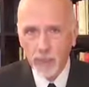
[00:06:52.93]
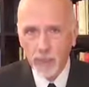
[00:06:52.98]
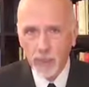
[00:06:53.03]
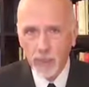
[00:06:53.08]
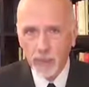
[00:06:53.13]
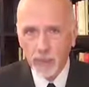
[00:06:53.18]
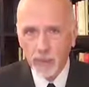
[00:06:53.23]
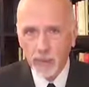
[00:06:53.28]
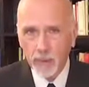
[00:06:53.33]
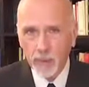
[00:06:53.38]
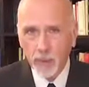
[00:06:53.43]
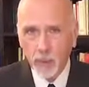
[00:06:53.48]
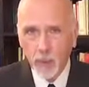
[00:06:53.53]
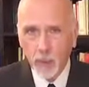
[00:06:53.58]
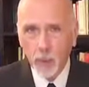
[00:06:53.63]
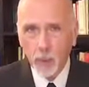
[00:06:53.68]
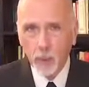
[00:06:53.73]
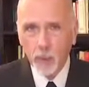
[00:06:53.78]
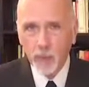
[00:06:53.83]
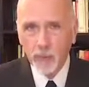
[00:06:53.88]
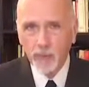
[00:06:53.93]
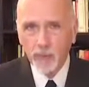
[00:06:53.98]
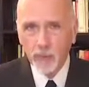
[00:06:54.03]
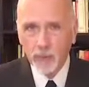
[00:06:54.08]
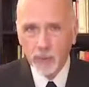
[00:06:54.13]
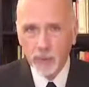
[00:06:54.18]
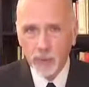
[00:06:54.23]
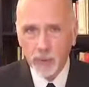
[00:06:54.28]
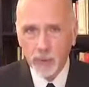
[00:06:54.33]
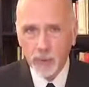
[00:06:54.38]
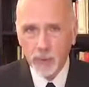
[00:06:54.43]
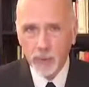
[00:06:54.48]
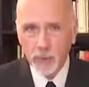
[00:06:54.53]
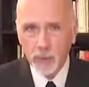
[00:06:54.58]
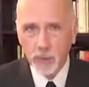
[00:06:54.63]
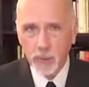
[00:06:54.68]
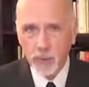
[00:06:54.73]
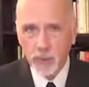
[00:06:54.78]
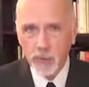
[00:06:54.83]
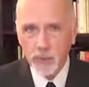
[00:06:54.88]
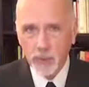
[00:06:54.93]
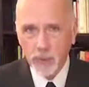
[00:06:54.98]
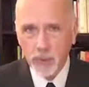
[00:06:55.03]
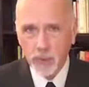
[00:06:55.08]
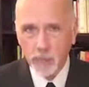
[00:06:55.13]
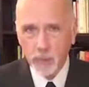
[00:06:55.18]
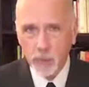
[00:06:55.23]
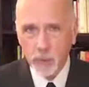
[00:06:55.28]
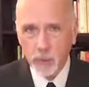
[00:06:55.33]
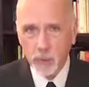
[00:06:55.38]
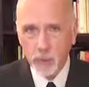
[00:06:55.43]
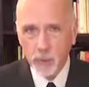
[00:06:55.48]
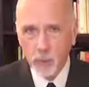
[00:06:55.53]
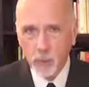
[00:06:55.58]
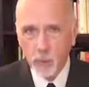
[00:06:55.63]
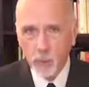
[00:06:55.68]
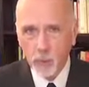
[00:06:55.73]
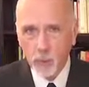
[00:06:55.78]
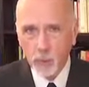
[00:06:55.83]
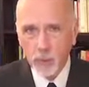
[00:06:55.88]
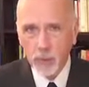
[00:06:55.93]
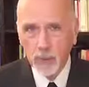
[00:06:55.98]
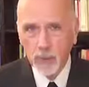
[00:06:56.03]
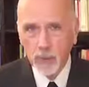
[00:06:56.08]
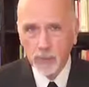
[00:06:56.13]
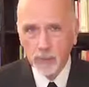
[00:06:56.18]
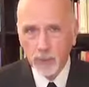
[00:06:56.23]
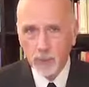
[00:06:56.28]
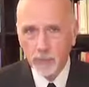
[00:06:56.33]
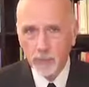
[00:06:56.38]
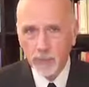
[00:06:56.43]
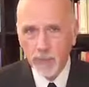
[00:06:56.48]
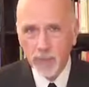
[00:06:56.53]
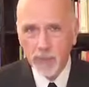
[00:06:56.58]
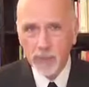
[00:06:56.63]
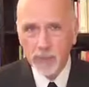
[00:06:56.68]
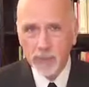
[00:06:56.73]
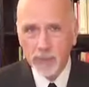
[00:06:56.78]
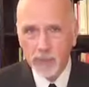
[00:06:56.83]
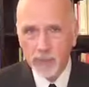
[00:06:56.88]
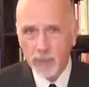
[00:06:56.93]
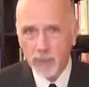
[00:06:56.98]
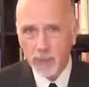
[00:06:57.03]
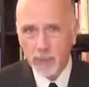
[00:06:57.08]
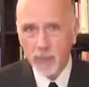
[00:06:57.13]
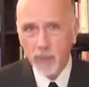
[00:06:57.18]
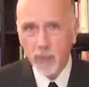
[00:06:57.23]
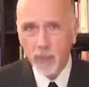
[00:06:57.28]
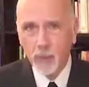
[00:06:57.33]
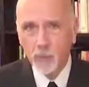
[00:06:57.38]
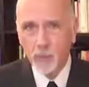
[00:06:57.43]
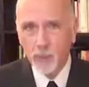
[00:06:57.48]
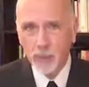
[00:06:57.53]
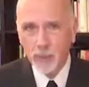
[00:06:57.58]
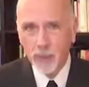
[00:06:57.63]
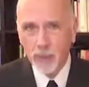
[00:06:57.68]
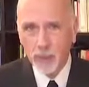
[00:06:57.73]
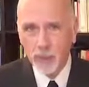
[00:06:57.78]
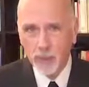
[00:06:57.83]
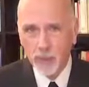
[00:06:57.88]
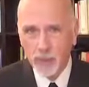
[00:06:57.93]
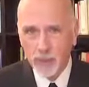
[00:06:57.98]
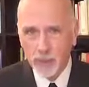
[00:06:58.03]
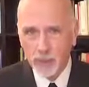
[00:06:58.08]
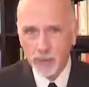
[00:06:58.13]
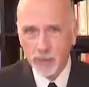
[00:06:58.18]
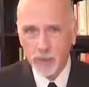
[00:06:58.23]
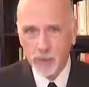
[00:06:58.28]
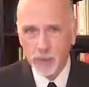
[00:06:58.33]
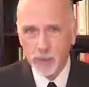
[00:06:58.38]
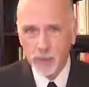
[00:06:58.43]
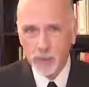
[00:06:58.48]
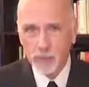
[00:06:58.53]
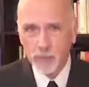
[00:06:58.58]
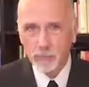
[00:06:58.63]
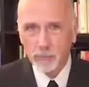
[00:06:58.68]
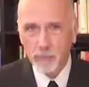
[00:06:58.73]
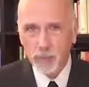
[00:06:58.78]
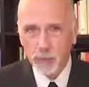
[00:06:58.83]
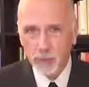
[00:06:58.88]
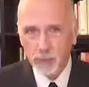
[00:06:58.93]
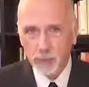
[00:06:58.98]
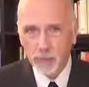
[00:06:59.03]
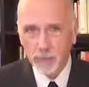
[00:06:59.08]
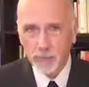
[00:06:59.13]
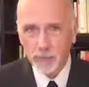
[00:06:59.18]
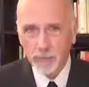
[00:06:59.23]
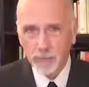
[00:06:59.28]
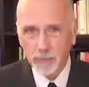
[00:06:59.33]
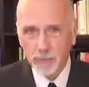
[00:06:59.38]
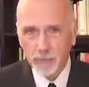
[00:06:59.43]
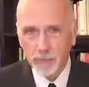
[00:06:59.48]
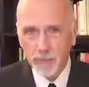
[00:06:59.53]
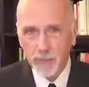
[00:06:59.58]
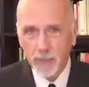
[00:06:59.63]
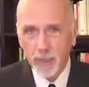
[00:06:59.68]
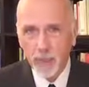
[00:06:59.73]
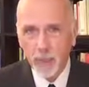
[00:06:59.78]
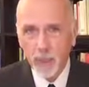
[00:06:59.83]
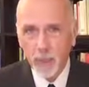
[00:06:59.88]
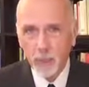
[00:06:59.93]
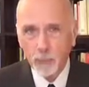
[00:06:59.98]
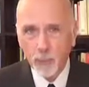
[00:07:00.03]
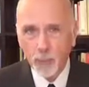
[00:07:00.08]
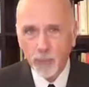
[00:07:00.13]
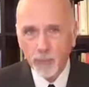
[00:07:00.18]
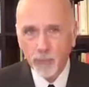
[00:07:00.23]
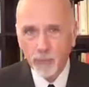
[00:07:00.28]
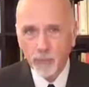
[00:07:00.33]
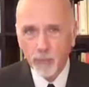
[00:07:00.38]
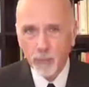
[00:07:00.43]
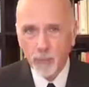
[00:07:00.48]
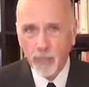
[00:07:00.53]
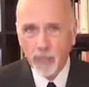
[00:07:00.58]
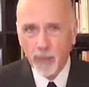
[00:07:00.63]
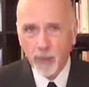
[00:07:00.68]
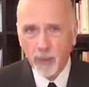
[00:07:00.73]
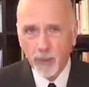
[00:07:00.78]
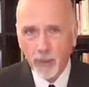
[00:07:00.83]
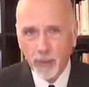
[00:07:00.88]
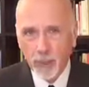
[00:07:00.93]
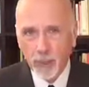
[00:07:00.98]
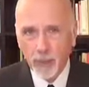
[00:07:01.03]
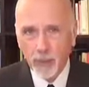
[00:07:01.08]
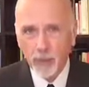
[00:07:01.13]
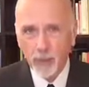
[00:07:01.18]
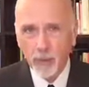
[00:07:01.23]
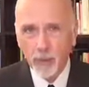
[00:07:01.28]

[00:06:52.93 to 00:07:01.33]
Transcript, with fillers: and her efforts to assert some control, some agency within the institution of marriage. But for now, I'll